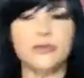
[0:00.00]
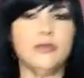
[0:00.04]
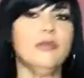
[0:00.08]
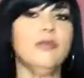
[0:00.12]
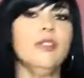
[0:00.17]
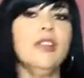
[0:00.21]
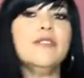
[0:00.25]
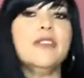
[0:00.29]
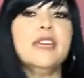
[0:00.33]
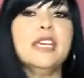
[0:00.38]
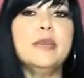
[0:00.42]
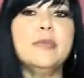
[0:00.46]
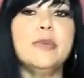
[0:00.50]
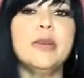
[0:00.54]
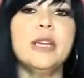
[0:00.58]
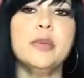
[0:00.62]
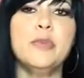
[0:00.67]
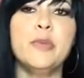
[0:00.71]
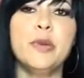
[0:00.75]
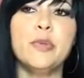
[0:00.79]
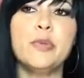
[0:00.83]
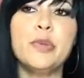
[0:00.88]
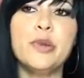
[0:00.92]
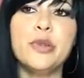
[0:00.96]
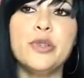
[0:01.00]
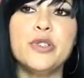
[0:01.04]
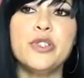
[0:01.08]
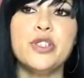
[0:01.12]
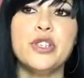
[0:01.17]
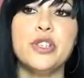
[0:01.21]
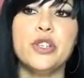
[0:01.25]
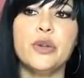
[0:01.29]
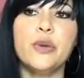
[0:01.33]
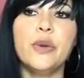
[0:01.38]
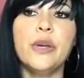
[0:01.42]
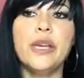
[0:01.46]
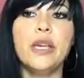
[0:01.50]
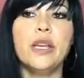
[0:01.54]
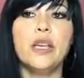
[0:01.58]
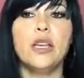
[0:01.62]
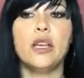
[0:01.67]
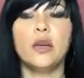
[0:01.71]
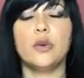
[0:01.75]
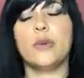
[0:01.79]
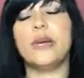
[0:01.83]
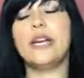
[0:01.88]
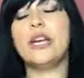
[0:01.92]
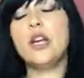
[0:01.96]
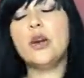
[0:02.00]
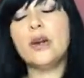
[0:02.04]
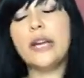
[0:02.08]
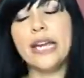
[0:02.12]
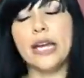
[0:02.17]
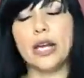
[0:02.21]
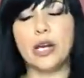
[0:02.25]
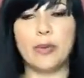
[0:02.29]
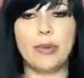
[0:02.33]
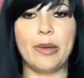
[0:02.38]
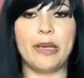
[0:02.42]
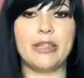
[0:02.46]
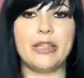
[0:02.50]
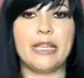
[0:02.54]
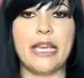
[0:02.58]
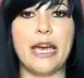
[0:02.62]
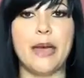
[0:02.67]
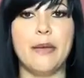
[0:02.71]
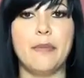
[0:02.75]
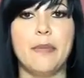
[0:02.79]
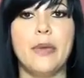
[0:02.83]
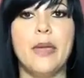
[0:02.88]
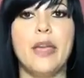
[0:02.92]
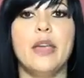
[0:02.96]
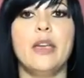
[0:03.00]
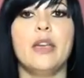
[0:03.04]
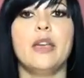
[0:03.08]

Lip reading: If anybody poo-poos you, we don't care about them.